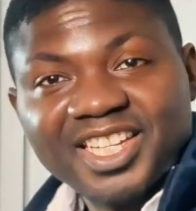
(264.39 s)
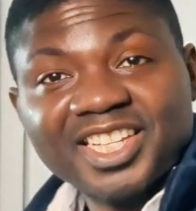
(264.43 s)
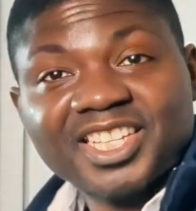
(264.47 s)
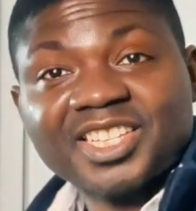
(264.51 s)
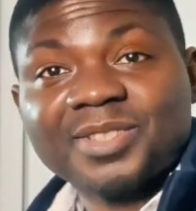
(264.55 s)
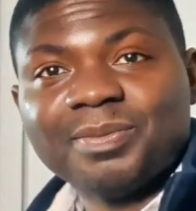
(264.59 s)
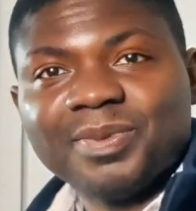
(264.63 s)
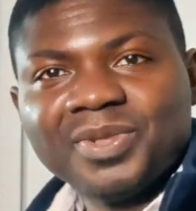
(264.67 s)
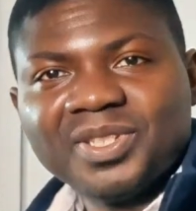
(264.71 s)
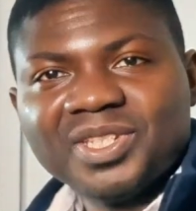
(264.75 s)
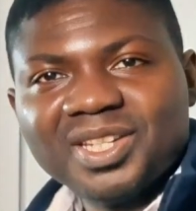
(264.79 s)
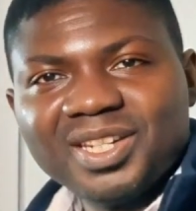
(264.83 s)

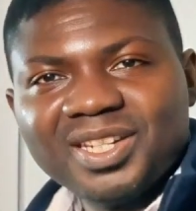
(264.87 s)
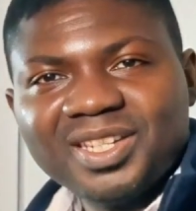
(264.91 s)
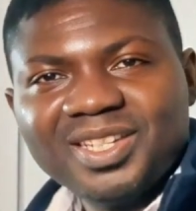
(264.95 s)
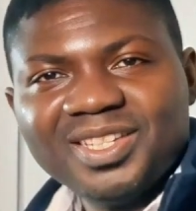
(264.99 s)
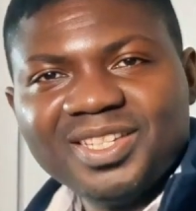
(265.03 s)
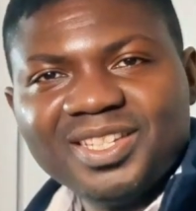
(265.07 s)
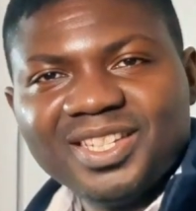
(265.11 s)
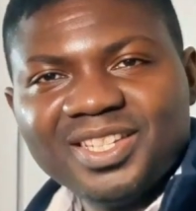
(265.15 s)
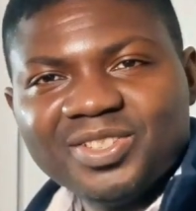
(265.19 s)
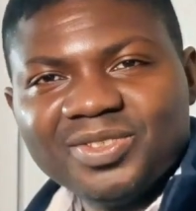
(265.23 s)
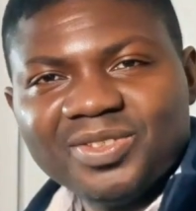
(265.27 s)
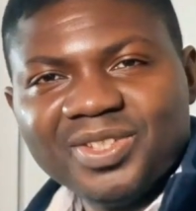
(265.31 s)
especially
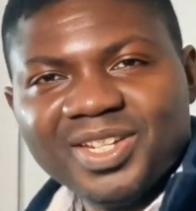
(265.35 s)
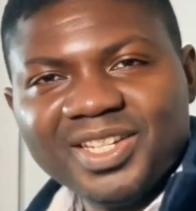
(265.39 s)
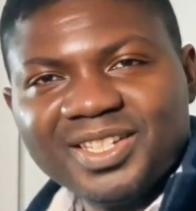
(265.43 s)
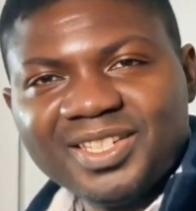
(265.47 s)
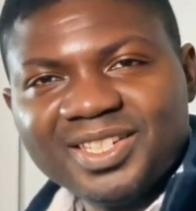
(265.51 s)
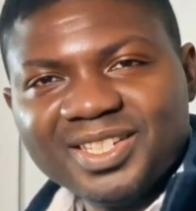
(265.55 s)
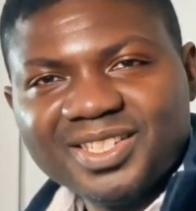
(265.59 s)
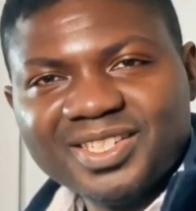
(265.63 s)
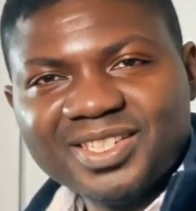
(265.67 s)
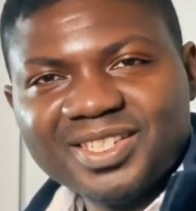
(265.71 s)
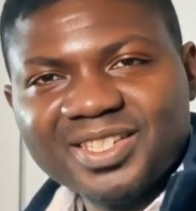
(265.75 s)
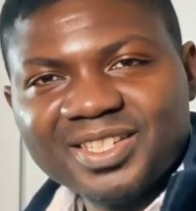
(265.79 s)
in the
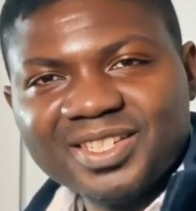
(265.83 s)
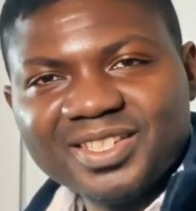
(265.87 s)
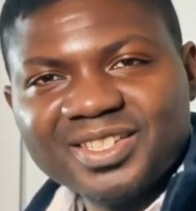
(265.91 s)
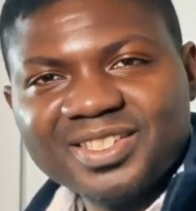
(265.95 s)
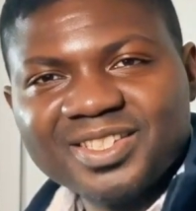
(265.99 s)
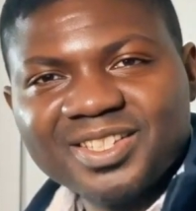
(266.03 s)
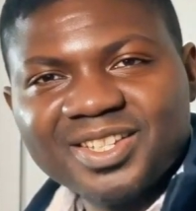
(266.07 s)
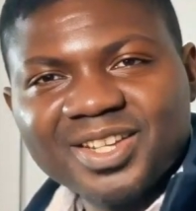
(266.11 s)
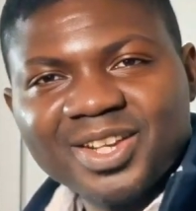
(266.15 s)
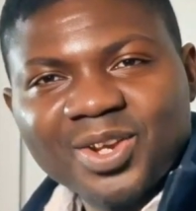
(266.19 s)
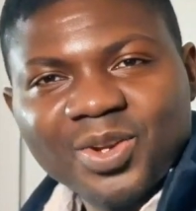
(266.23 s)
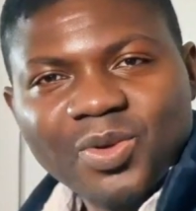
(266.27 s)
United
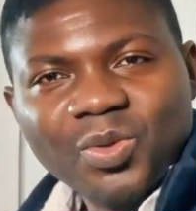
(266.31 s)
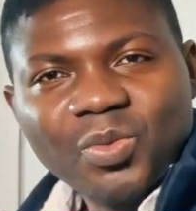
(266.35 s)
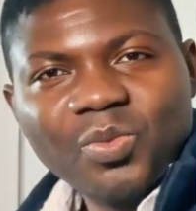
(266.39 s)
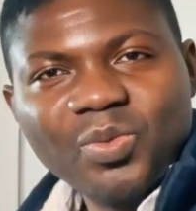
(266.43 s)
States,